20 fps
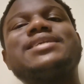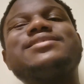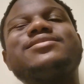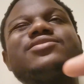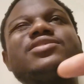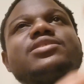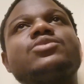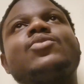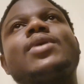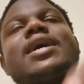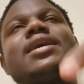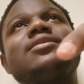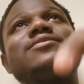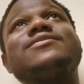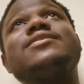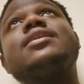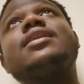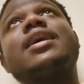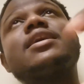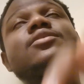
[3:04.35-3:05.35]
And the reason why I
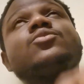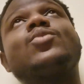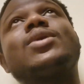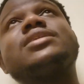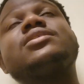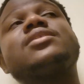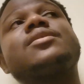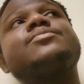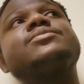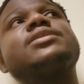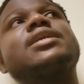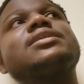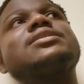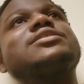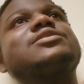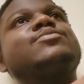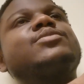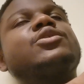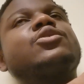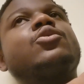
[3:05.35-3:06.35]
really like the WhatsApp
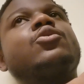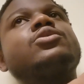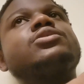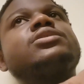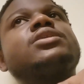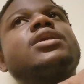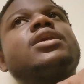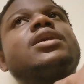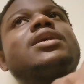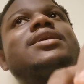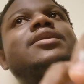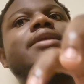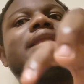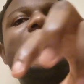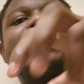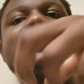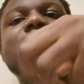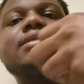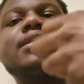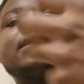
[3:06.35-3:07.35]
chat is because
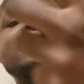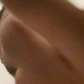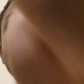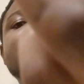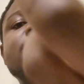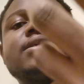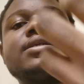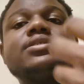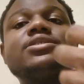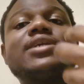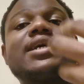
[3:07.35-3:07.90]
it's a